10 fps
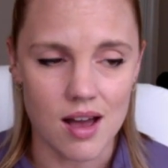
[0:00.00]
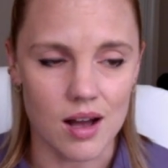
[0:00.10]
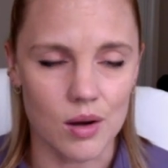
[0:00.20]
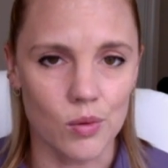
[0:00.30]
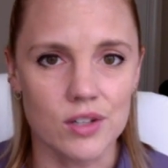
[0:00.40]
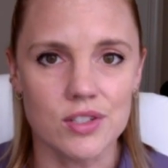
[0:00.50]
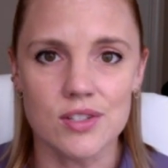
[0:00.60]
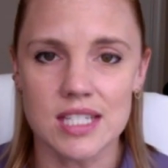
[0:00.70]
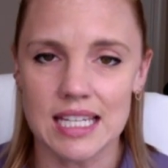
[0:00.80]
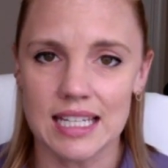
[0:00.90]
We're also
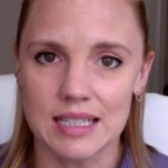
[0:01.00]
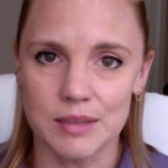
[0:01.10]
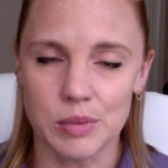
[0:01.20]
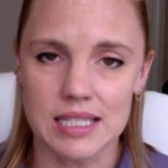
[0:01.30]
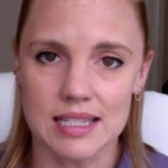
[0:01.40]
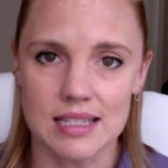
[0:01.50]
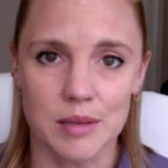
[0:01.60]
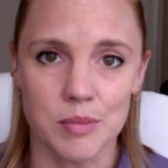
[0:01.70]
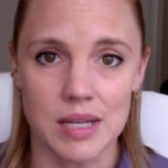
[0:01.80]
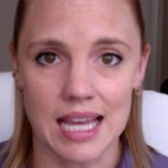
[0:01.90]
seeing it in places like
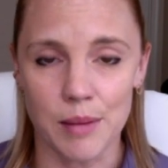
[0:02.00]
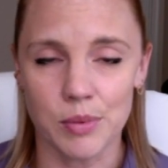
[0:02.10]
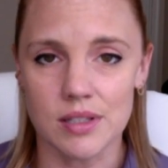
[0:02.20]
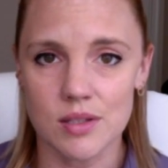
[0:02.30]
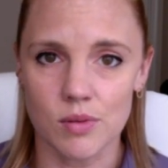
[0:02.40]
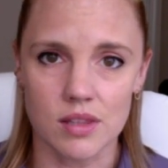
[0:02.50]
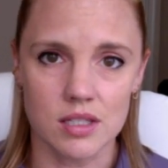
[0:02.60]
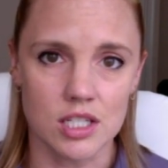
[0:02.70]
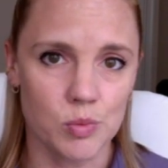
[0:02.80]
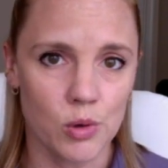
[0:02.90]
Minneapolis with the
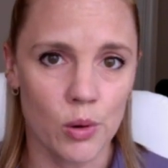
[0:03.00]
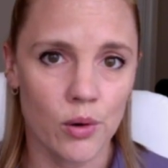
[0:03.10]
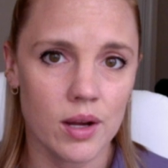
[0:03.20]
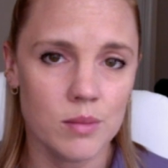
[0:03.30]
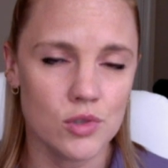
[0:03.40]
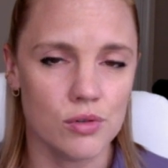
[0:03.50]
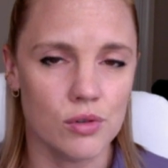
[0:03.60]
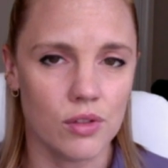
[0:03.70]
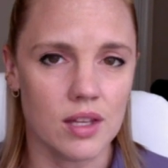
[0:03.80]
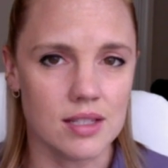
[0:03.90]
TISH program,
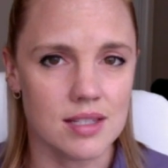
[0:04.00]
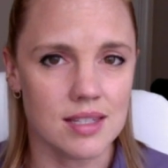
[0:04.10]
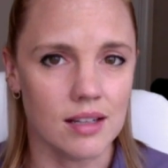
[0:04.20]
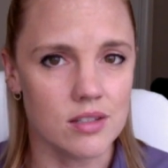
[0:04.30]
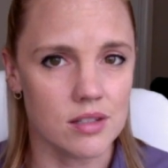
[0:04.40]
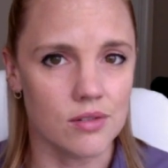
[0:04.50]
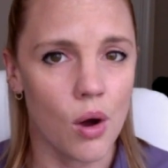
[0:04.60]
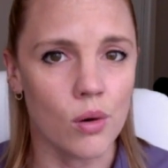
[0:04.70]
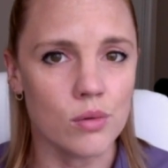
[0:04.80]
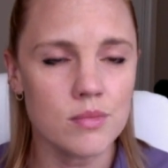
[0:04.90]
Truth in Sales of
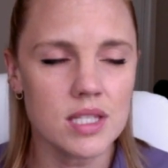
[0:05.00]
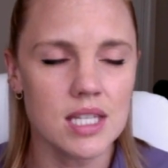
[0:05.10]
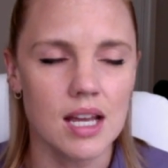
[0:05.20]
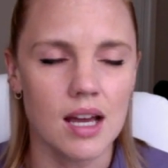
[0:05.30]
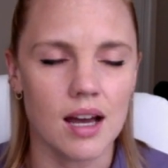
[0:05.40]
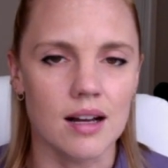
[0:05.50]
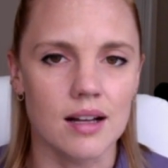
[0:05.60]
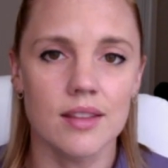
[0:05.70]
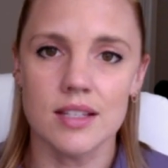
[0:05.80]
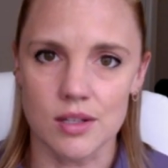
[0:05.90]
Homes.
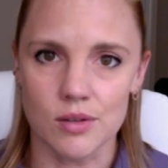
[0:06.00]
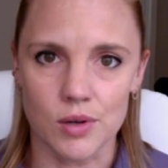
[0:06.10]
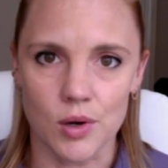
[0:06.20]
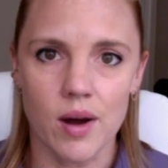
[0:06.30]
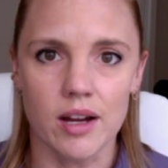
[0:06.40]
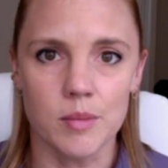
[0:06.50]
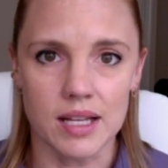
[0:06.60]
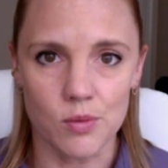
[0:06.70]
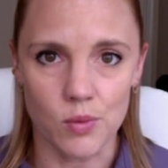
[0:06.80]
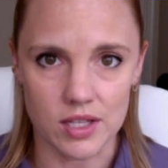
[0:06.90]
It's a requirement
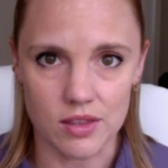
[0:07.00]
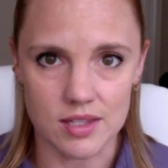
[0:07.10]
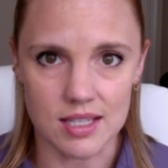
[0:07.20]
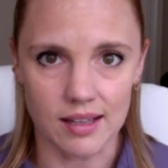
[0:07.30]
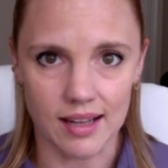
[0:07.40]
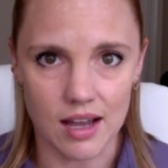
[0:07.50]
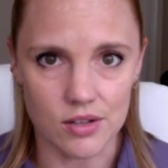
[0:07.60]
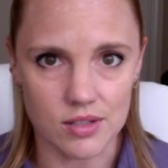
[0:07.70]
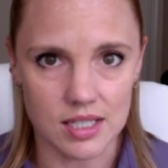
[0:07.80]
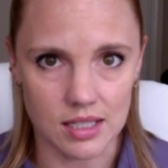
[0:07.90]
when selling a
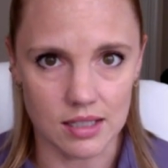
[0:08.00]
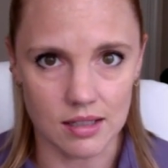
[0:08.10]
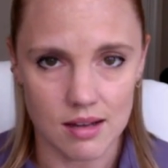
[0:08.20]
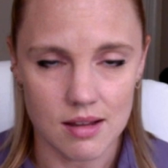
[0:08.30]
house in